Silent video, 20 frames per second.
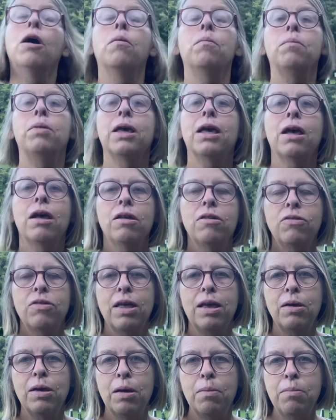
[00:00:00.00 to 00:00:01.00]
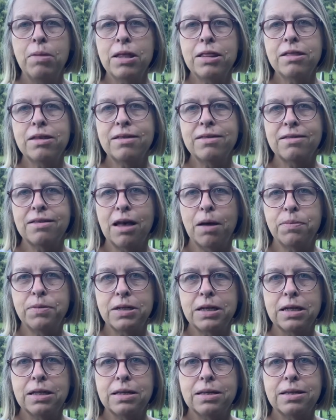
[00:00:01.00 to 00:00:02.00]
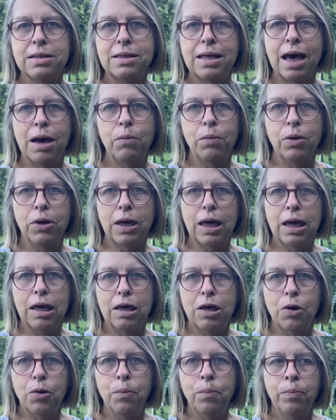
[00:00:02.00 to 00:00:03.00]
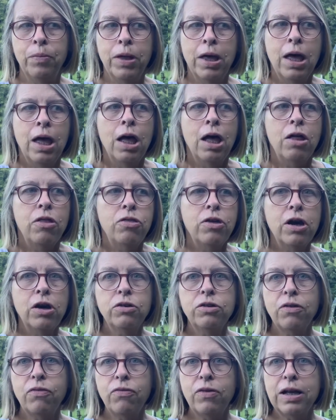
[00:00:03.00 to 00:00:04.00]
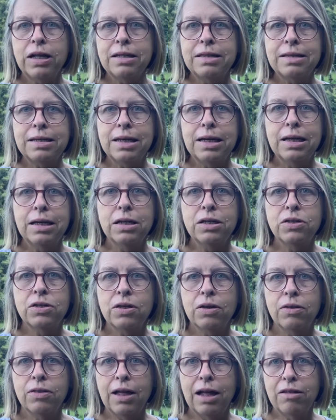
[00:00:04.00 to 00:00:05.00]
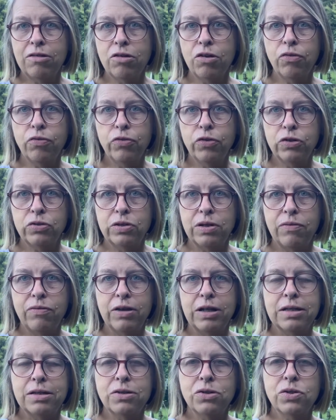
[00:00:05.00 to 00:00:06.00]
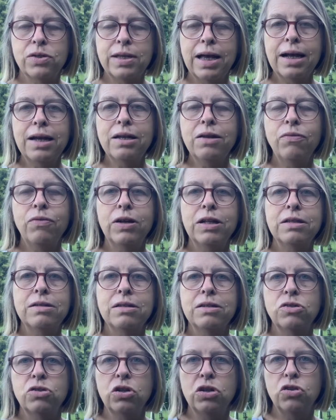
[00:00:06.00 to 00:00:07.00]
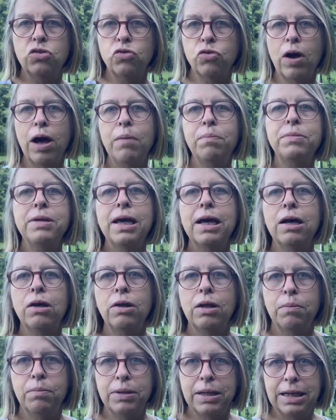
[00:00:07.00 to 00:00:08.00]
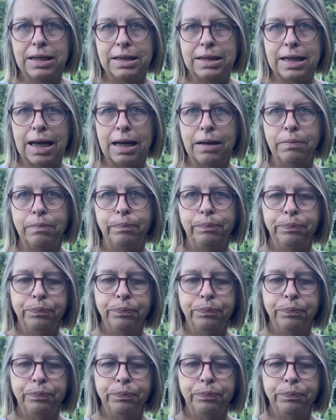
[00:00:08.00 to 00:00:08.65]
because they emit this substance that will get you. Their defense is, that's their first defense. Their second defense is to drop down and play dead.